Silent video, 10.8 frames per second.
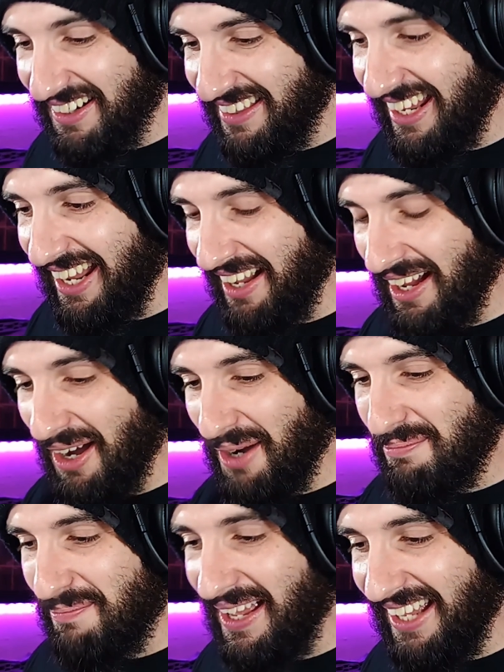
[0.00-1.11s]
are they
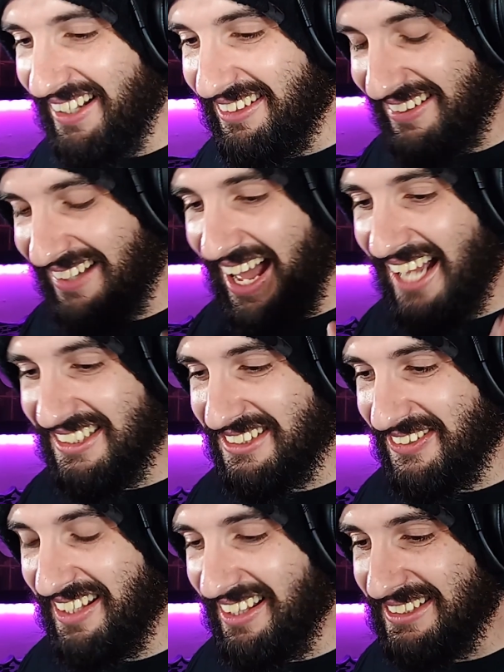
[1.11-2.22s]
men to
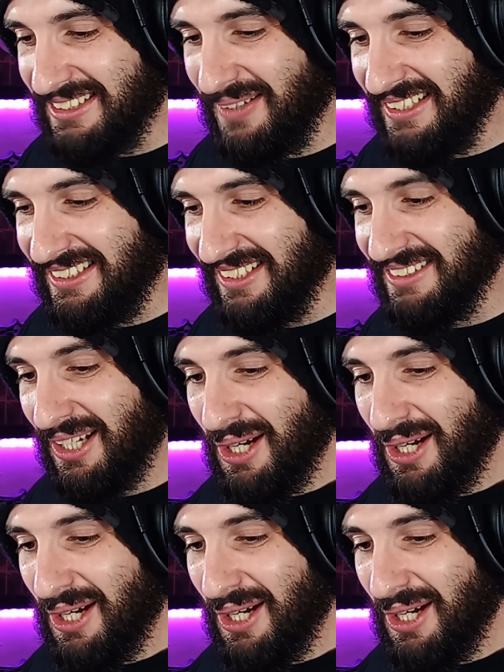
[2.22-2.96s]
answering these questions?